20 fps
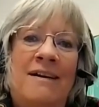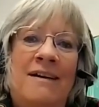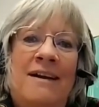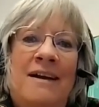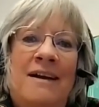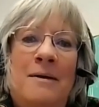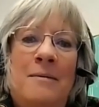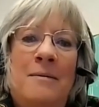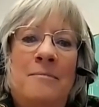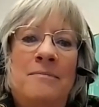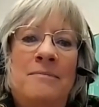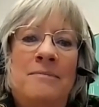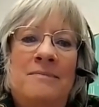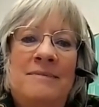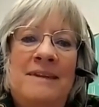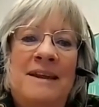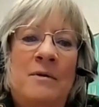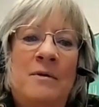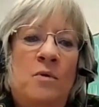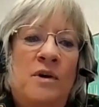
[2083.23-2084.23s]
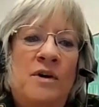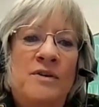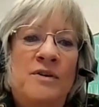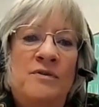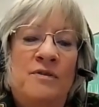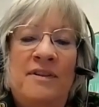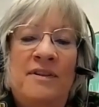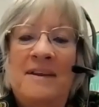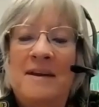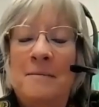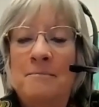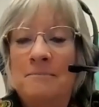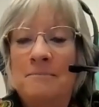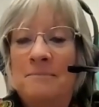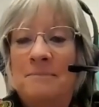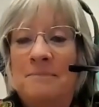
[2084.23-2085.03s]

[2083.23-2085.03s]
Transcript: mm-hmm. um, that works for them